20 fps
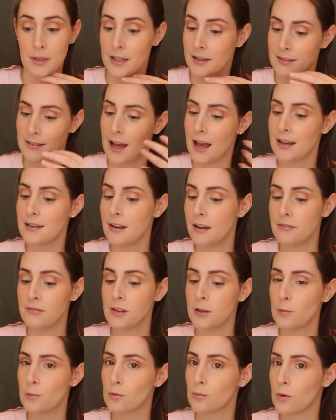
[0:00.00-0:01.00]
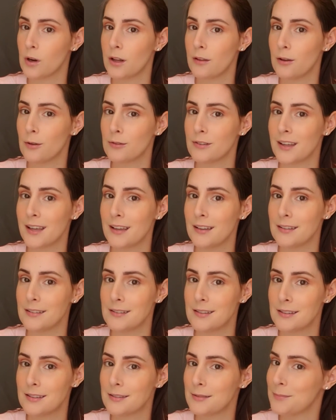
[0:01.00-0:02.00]
because I definitely was one of those
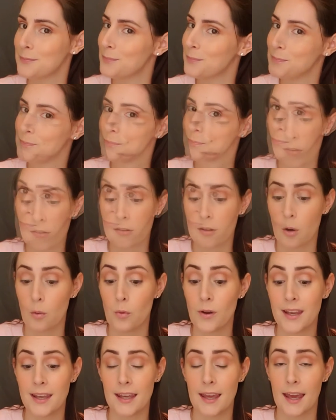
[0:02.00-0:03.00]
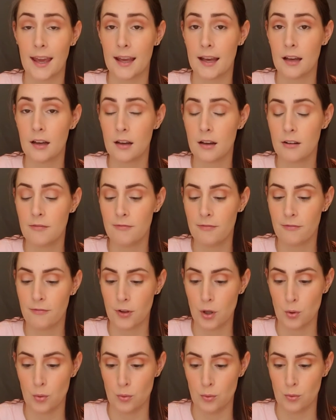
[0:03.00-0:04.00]
kids. So we can't
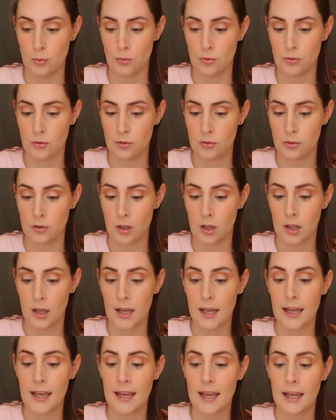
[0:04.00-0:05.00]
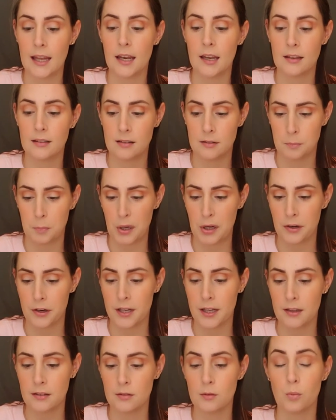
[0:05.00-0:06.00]
confuse
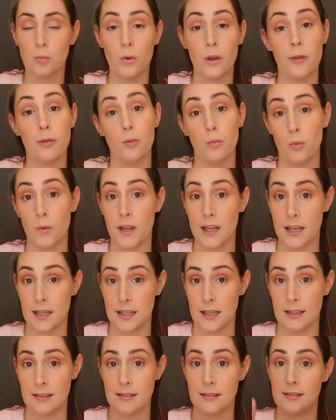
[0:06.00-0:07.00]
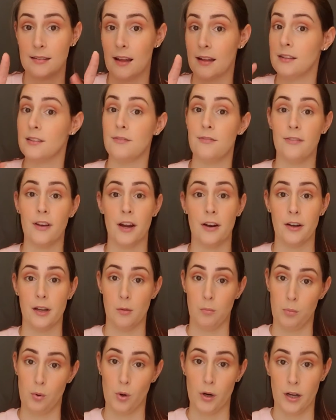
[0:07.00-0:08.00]
inexperience with weakness. That's very
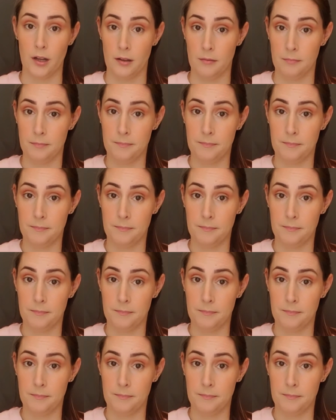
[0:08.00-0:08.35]
important.